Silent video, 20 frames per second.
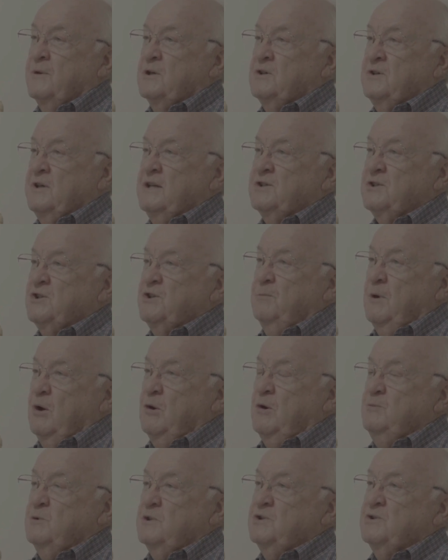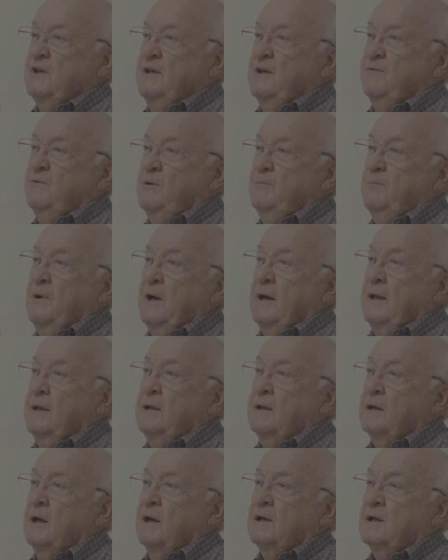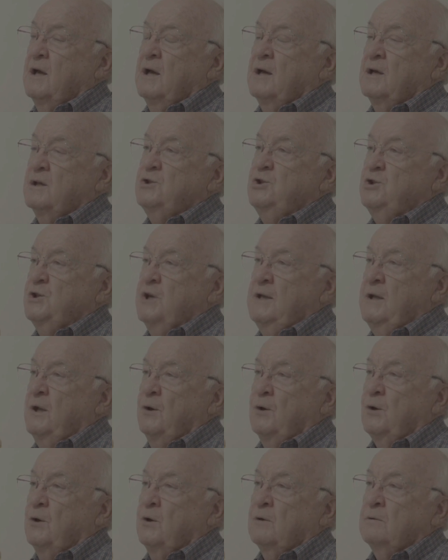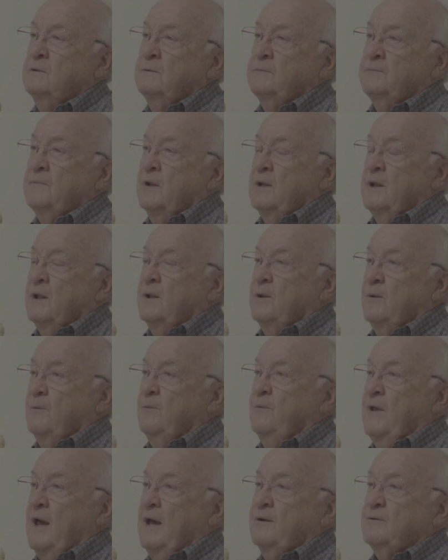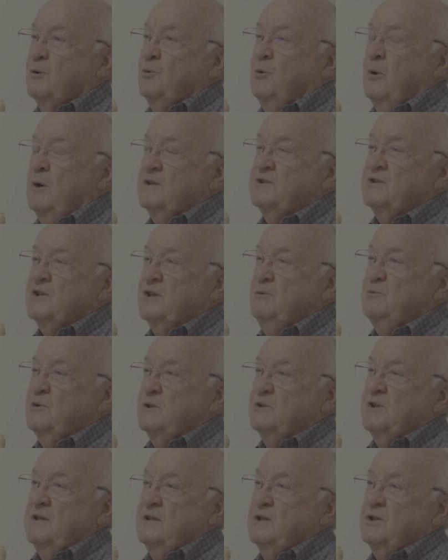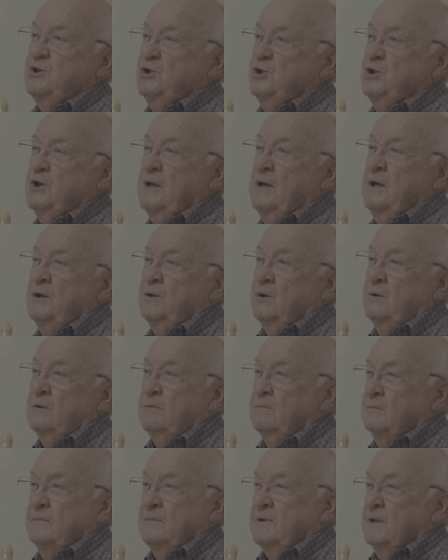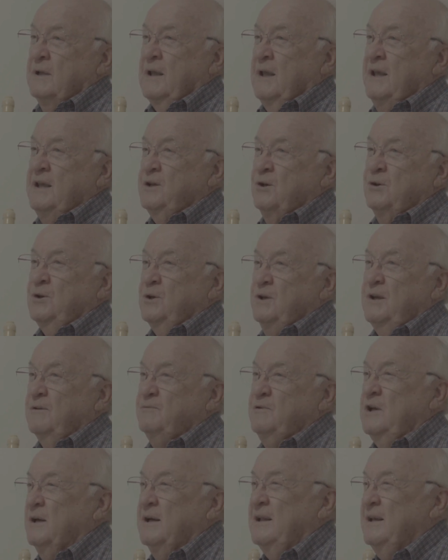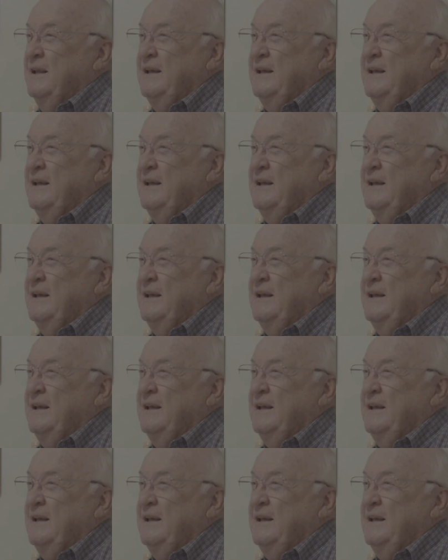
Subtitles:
the testimony was given by a jailer that Quincy was in jail. He couldn't have done